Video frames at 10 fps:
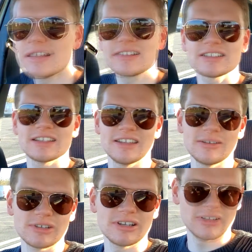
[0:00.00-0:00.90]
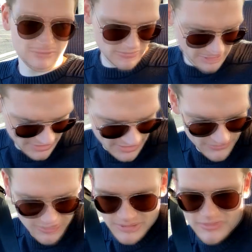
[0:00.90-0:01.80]
let's click the old girl off for a minute,
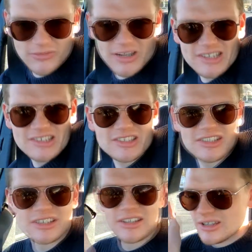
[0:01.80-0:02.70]
give her a bit of a rest,